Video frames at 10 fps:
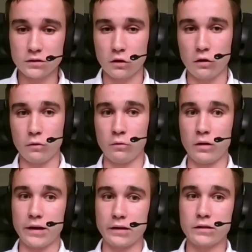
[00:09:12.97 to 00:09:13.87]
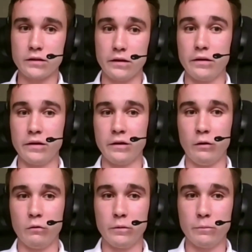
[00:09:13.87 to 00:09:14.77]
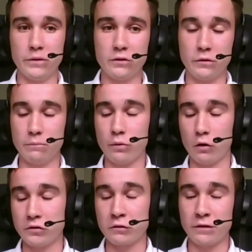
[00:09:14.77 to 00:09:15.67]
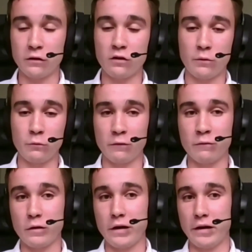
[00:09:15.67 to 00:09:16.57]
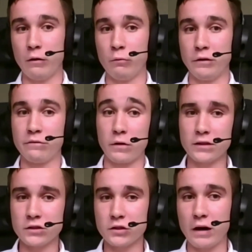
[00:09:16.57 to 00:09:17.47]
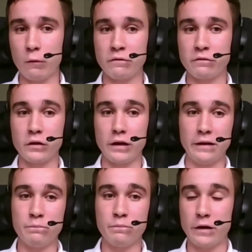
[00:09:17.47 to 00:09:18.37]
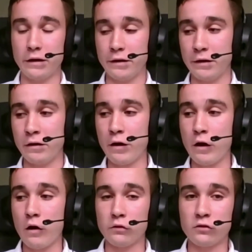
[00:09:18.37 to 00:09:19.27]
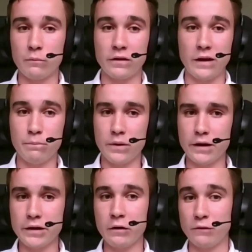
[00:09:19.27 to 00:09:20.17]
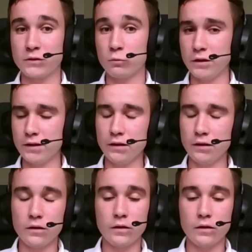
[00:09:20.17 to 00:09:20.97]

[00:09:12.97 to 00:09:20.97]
So like between Polish-Lithuanian Commonwealth with Russia, with Ottoman Empire, with Sweden.